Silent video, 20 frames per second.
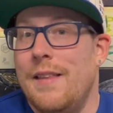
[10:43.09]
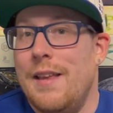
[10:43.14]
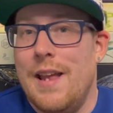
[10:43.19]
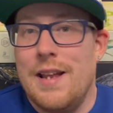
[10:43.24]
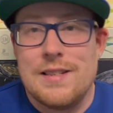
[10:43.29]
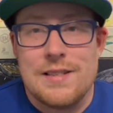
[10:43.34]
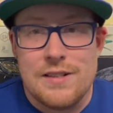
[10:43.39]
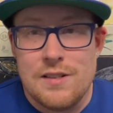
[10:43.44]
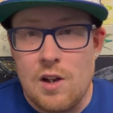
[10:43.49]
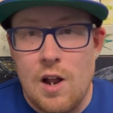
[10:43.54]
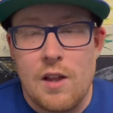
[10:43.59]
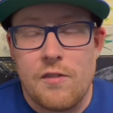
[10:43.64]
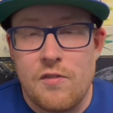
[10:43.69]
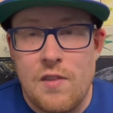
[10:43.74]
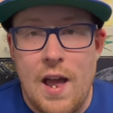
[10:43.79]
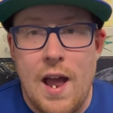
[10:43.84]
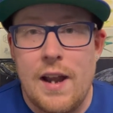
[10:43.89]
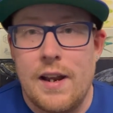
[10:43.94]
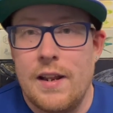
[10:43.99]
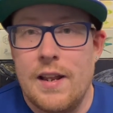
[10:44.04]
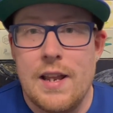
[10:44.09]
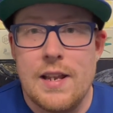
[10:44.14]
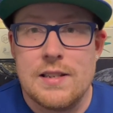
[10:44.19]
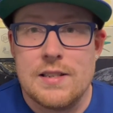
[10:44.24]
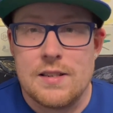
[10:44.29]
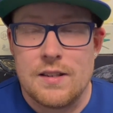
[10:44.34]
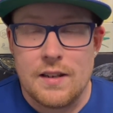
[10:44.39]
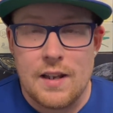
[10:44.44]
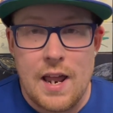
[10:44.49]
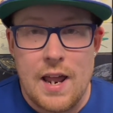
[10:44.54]
It's not that.
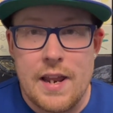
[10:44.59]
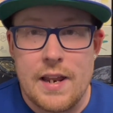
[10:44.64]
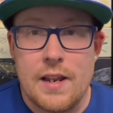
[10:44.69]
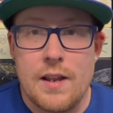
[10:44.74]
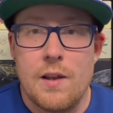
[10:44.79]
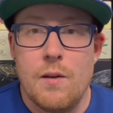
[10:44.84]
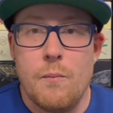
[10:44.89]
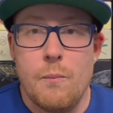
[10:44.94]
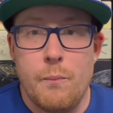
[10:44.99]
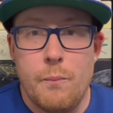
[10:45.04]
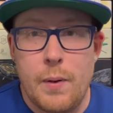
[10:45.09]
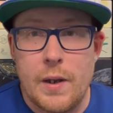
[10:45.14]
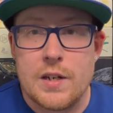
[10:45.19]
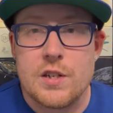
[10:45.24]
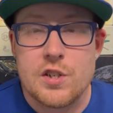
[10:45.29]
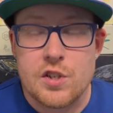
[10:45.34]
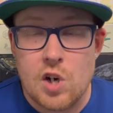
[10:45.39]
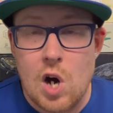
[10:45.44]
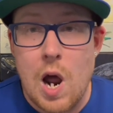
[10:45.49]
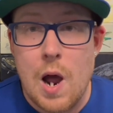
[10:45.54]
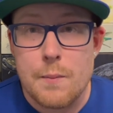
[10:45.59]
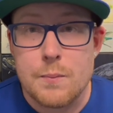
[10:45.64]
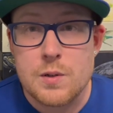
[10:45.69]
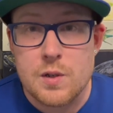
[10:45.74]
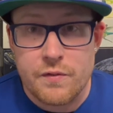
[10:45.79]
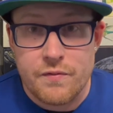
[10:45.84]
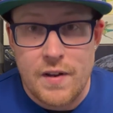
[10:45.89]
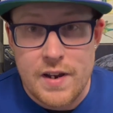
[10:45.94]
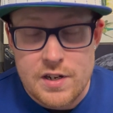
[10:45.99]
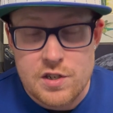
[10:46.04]
It's like picture
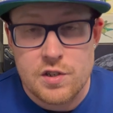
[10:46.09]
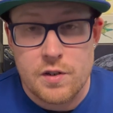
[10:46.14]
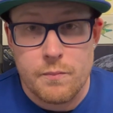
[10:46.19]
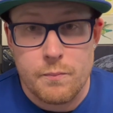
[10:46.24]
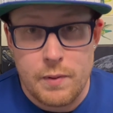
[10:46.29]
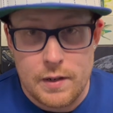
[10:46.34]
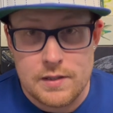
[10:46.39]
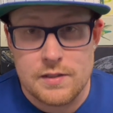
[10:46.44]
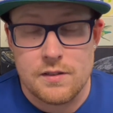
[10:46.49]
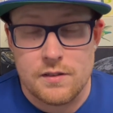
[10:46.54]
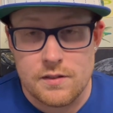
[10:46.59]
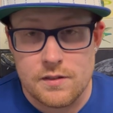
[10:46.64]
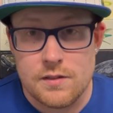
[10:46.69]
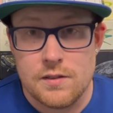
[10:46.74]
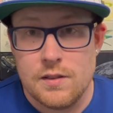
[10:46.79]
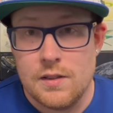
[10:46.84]
observation puzzles.